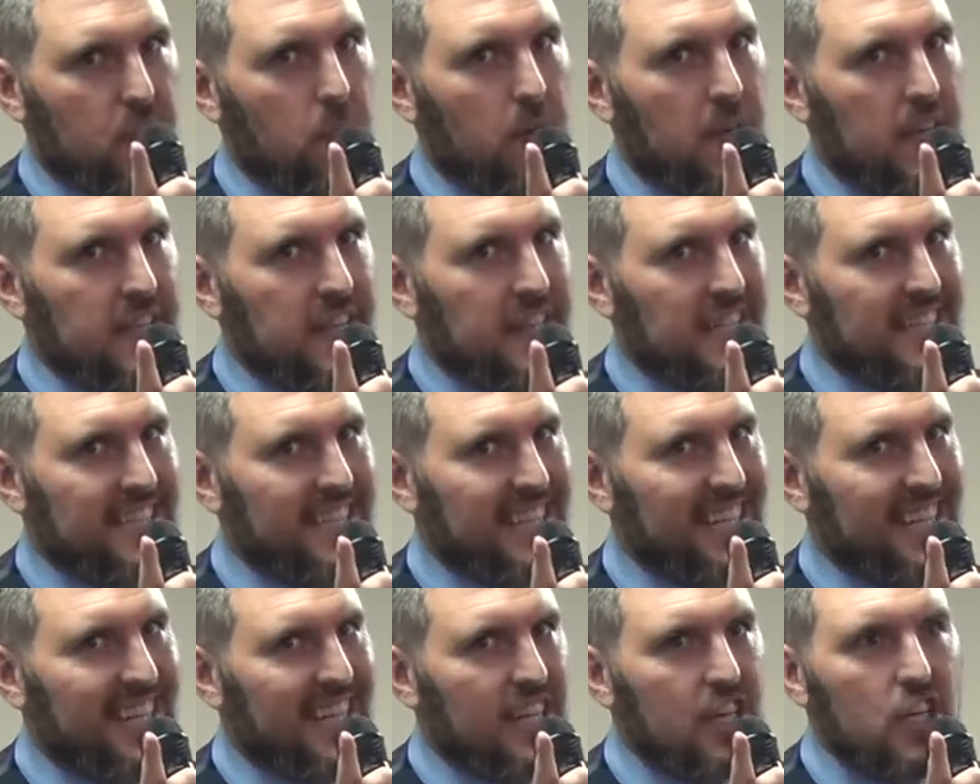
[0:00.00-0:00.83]
the way they
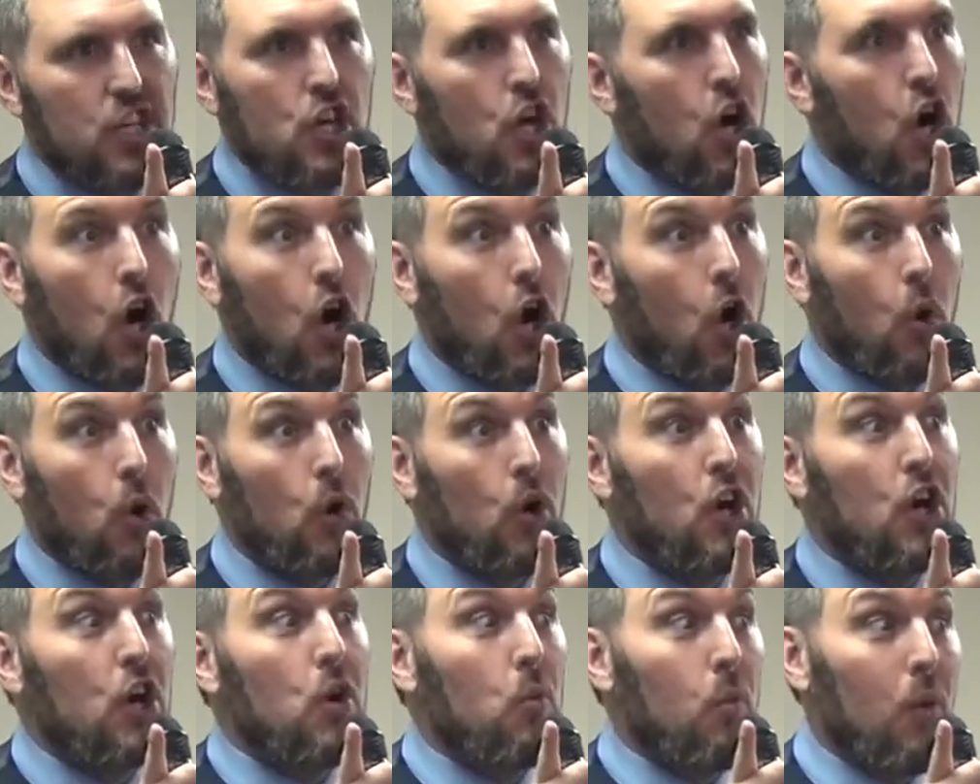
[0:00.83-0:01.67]
did it.
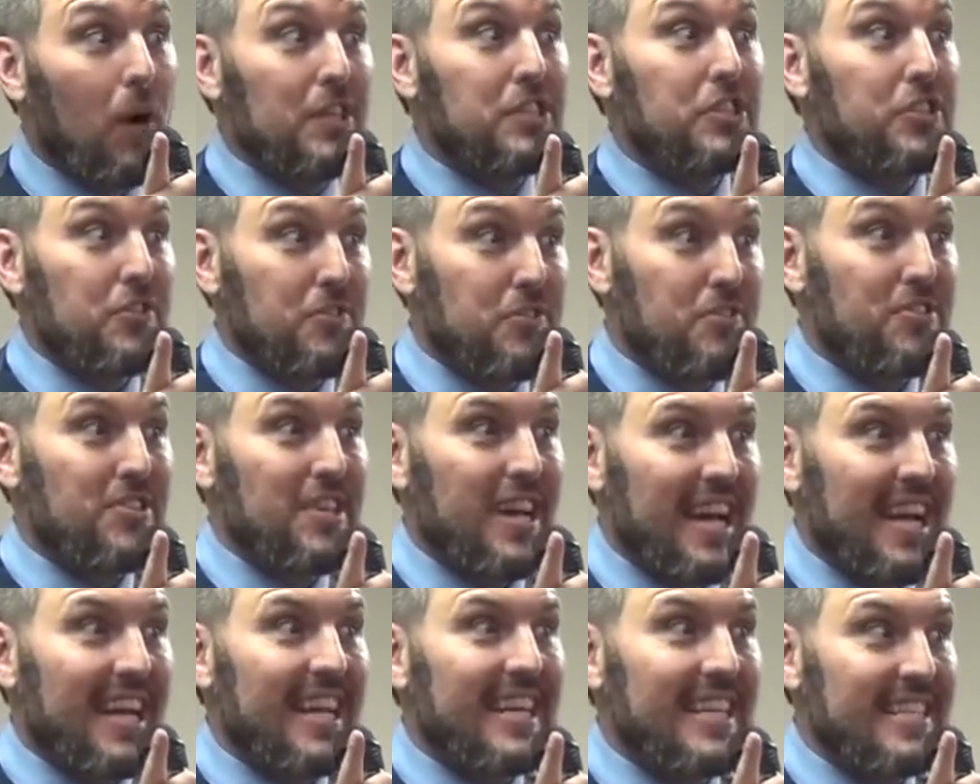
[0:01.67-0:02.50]
No, what you're
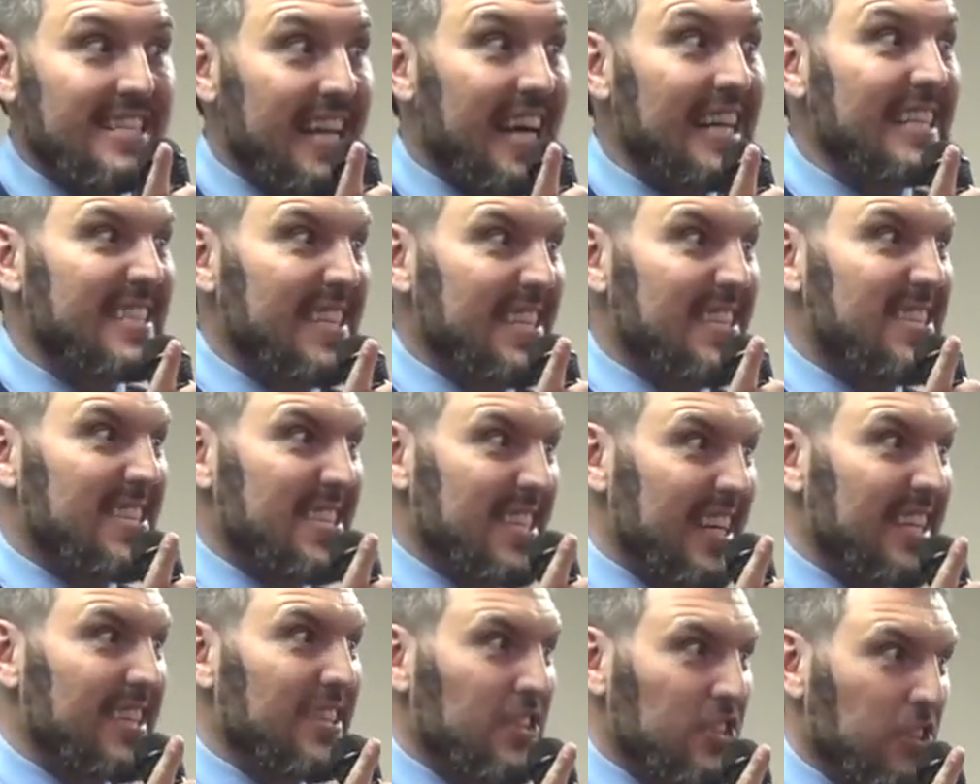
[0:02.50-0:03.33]
saying is that's a
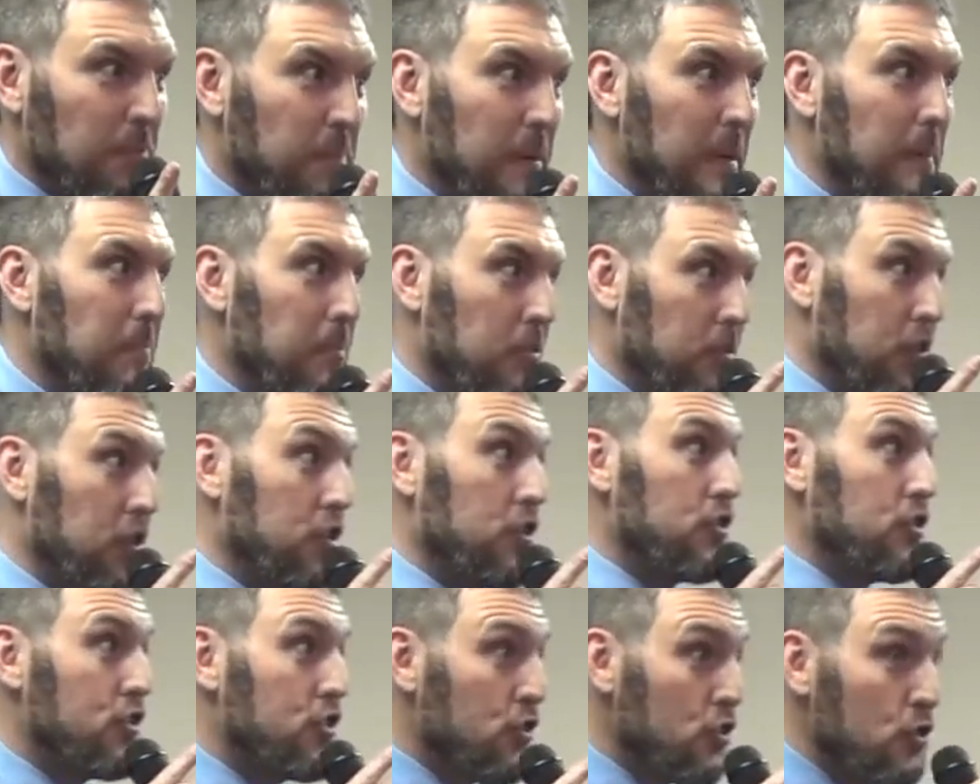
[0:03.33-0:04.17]
signal to people to
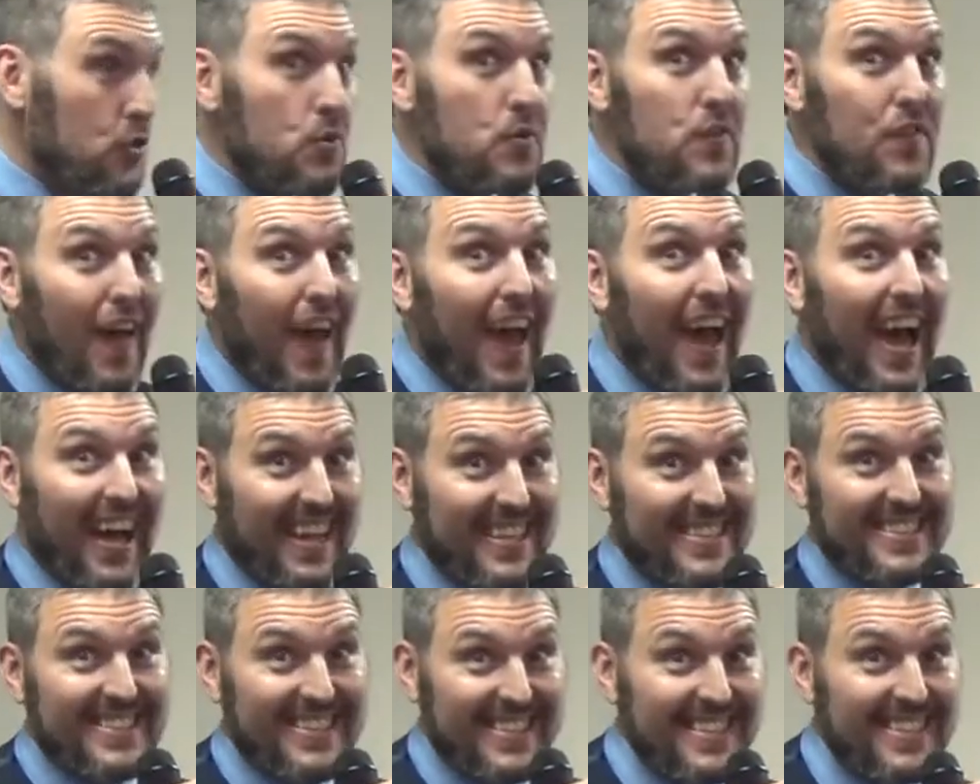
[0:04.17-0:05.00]
do
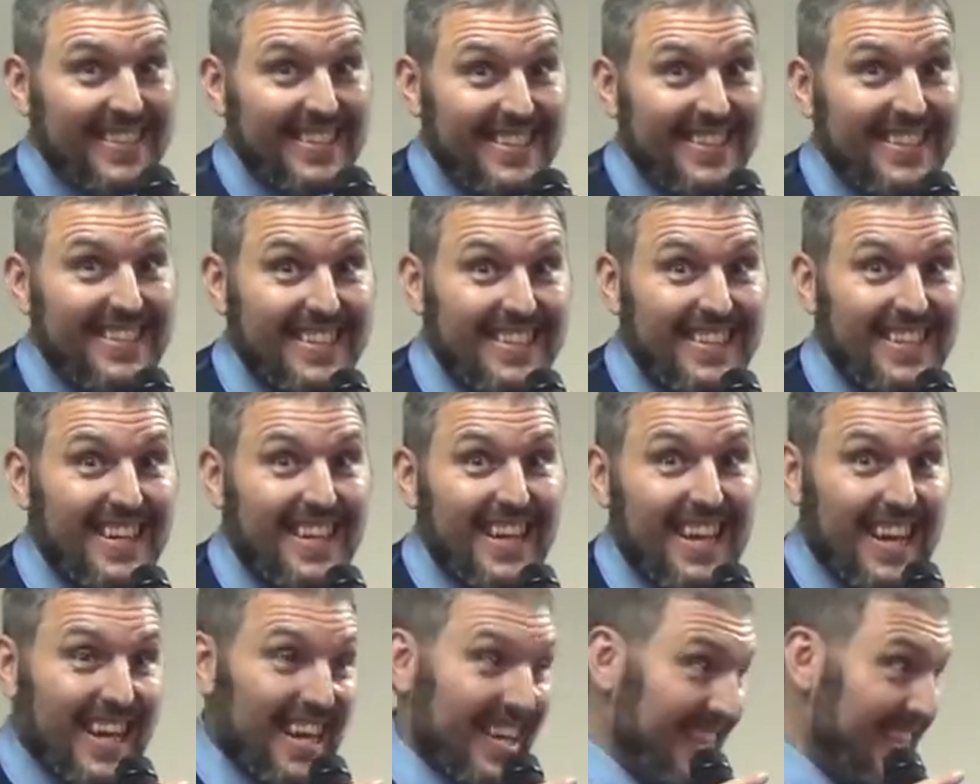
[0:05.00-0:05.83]
that.
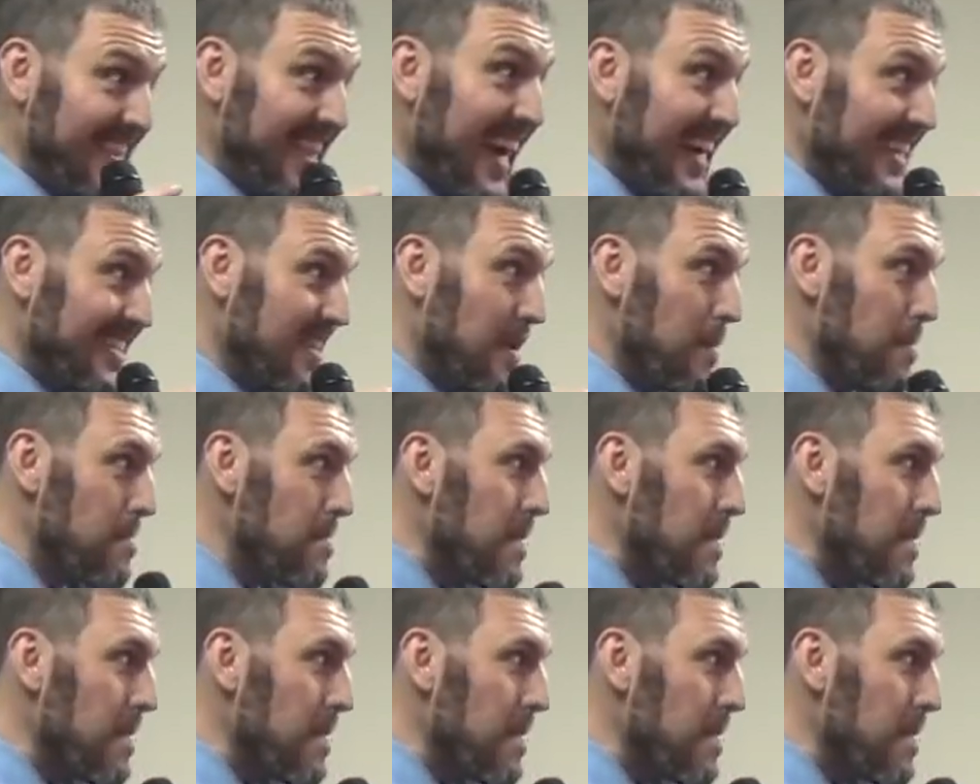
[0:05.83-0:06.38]
That's a